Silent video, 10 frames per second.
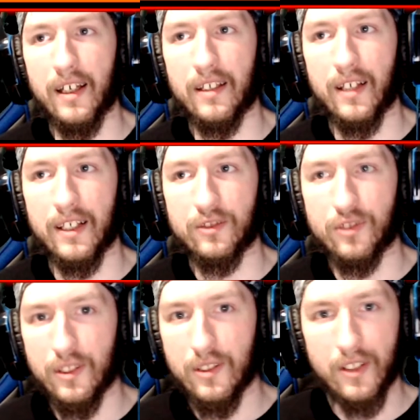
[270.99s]
and like
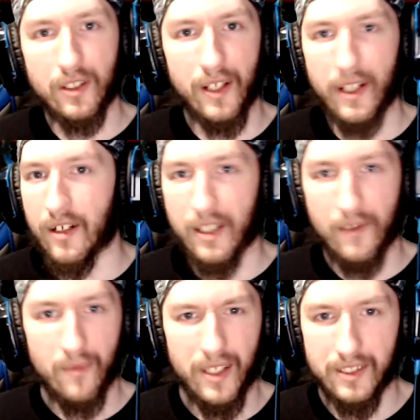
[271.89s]
Jill and Claire, and
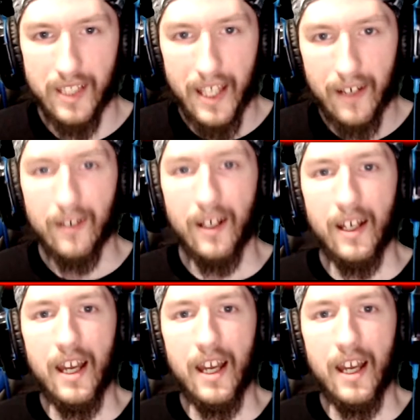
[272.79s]
everybody's there,